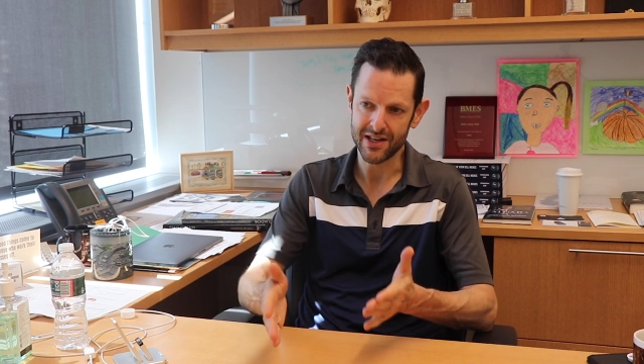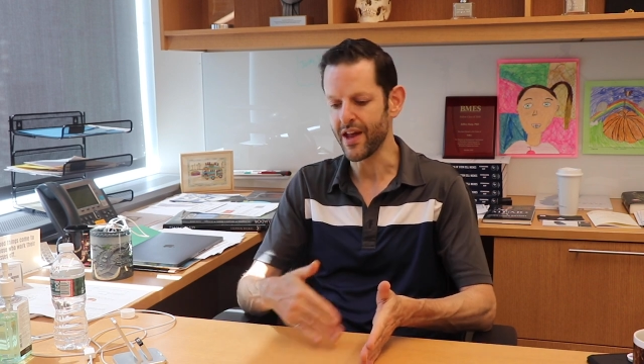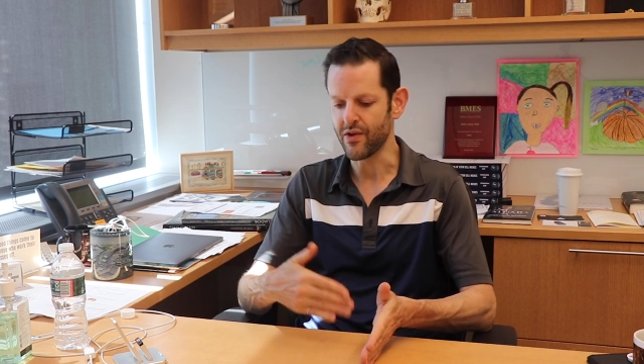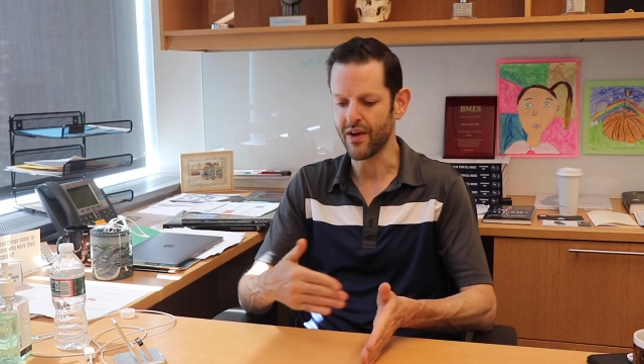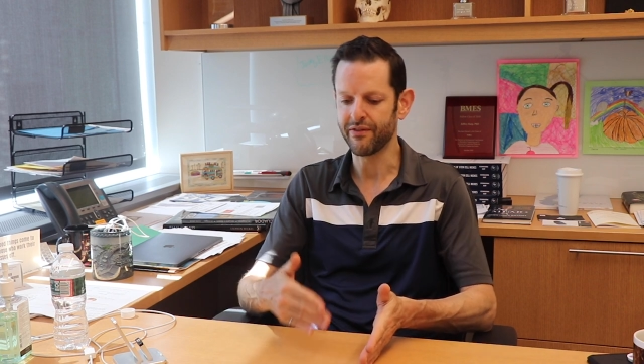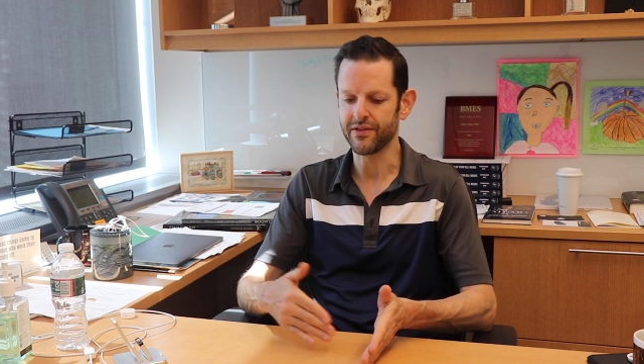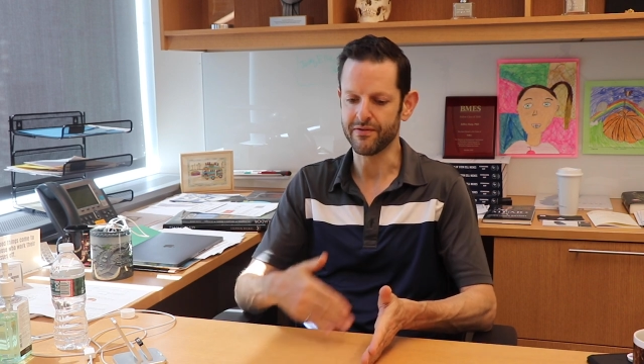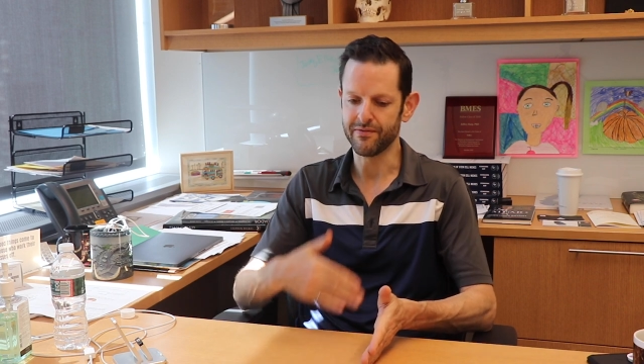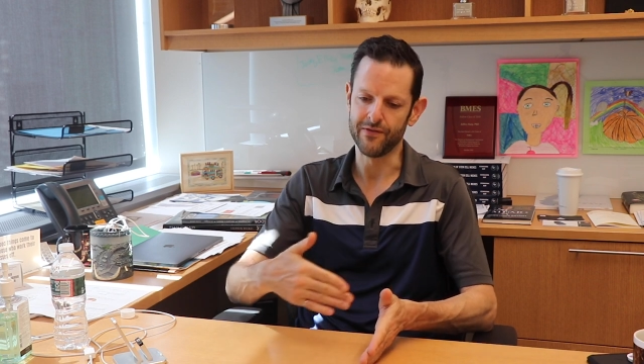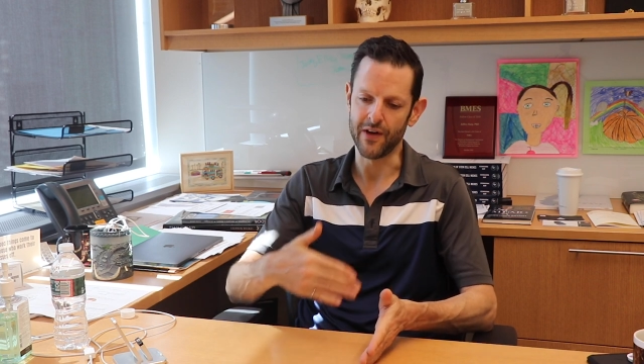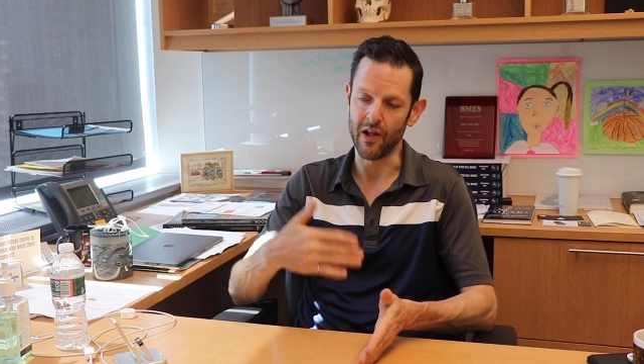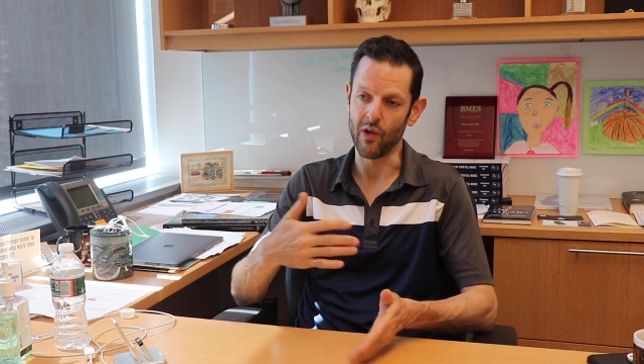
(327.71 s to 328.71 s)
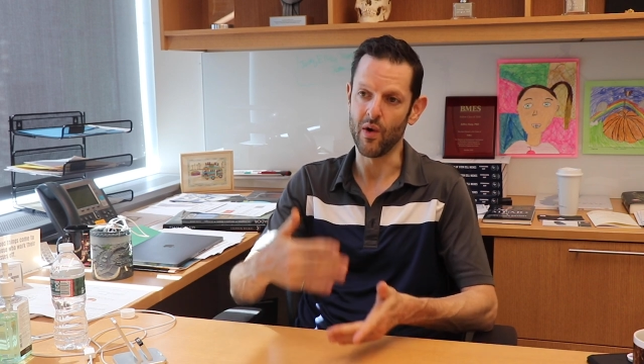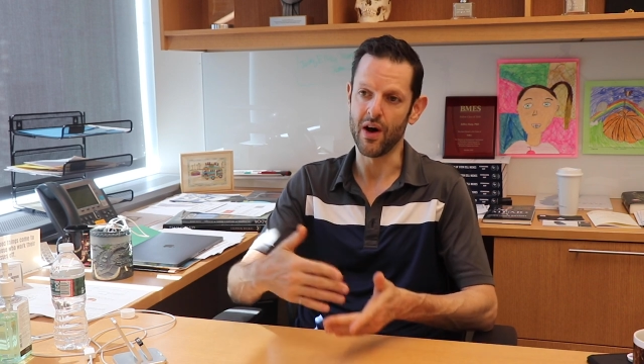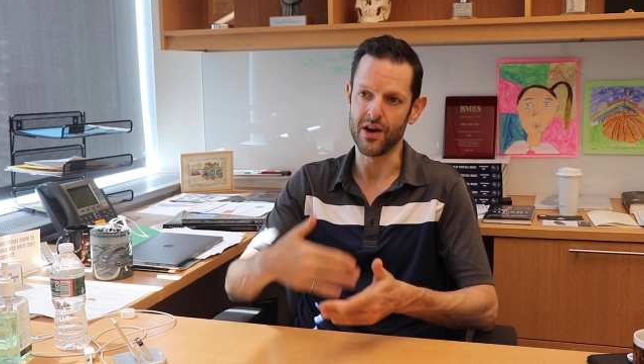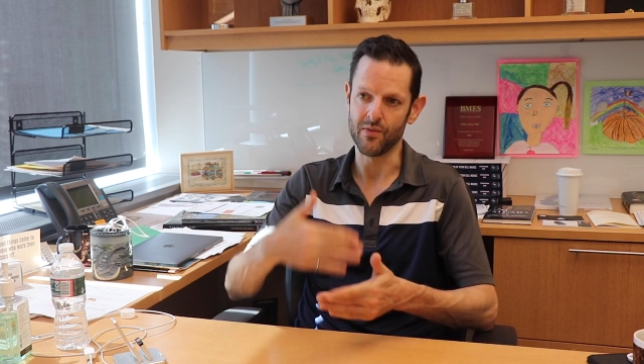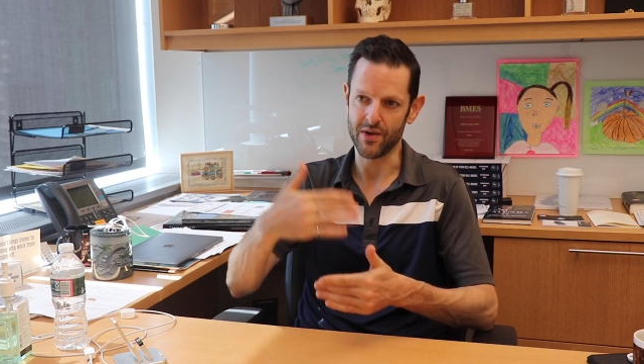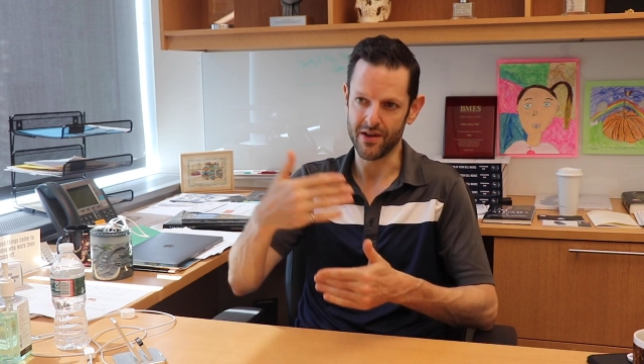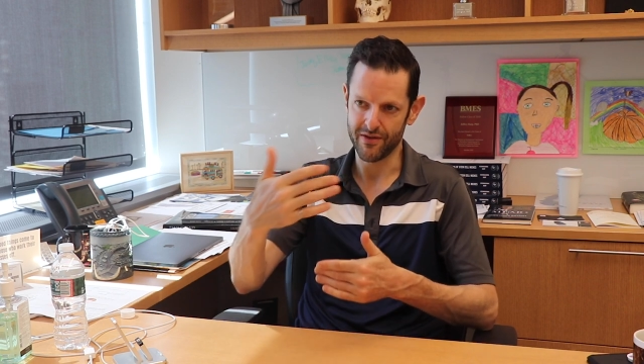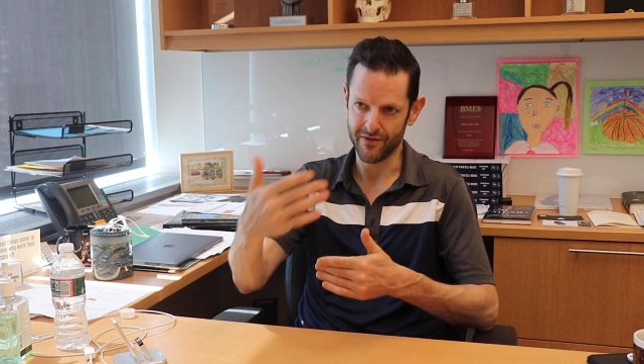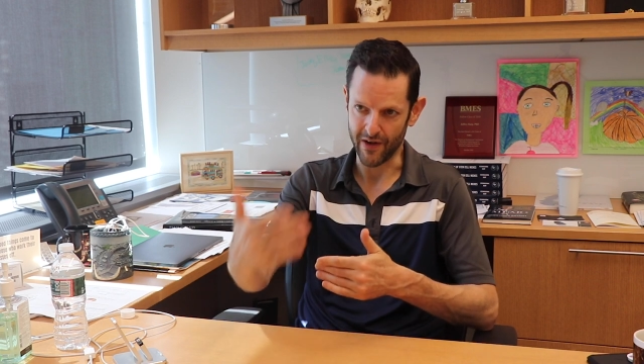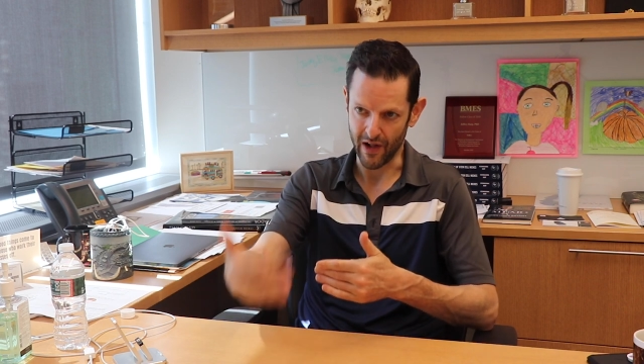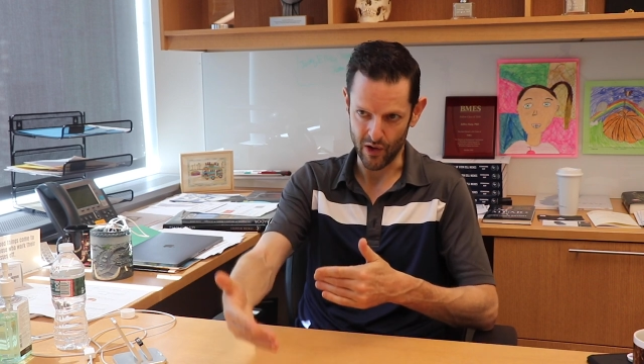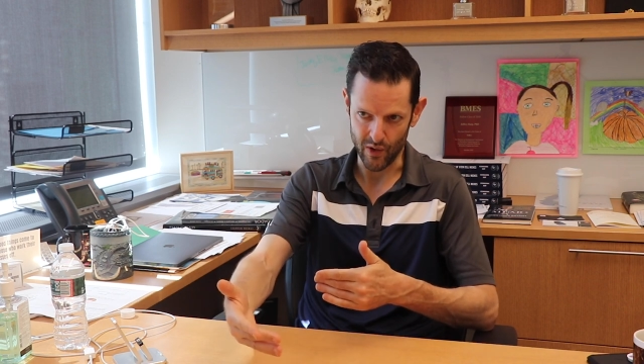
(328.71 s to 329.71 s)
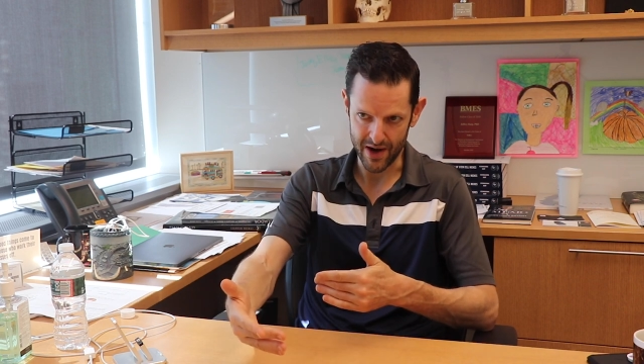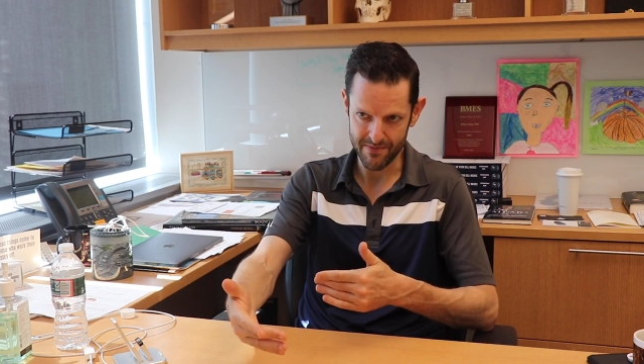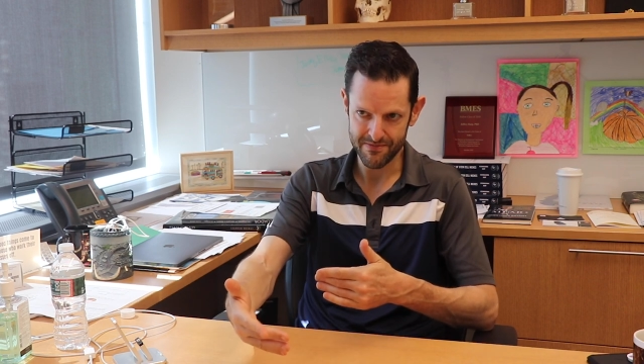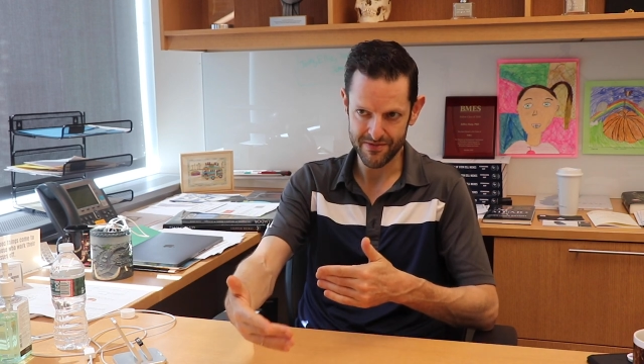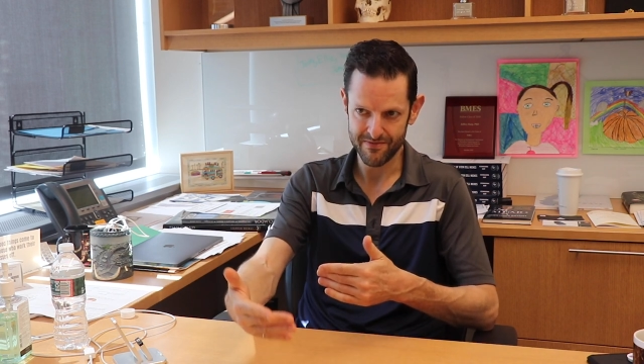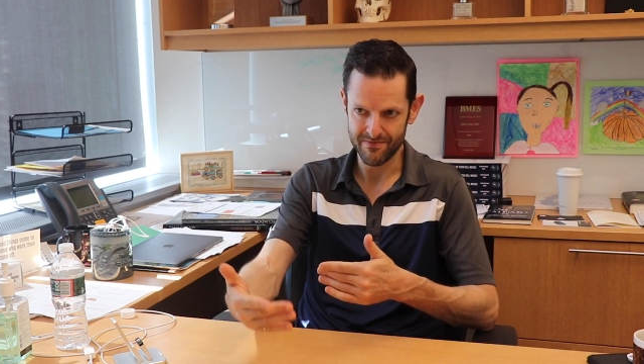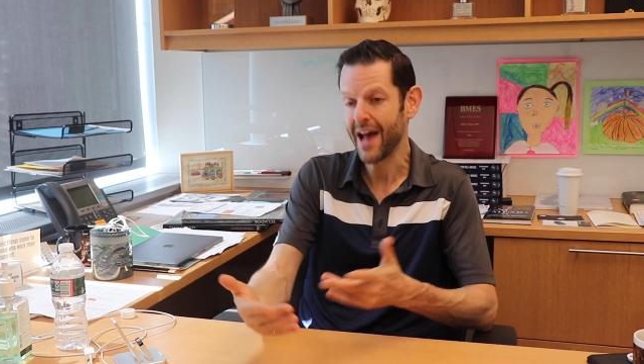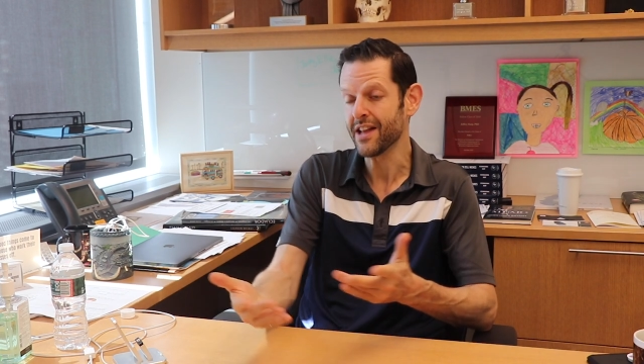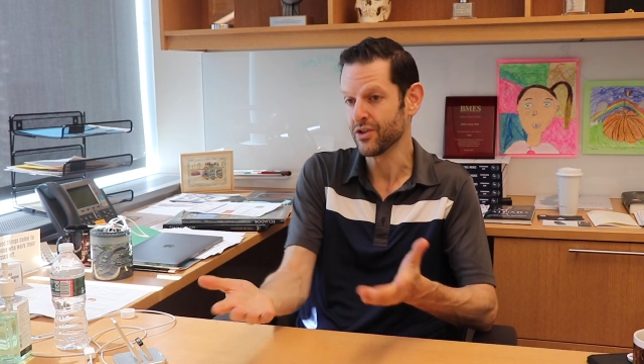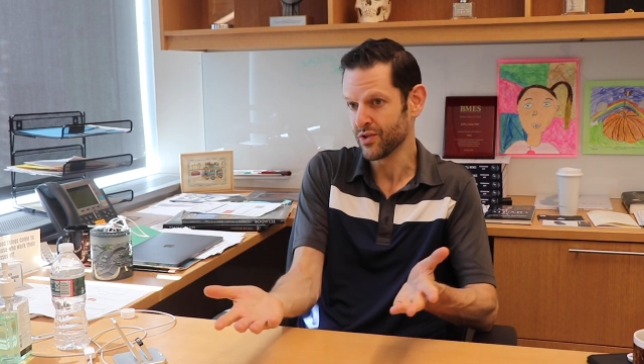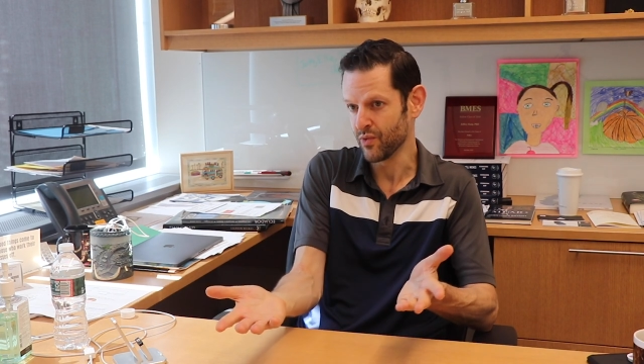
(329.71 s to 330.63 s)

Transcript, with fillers: Then you have to follow on with follow follow up patents,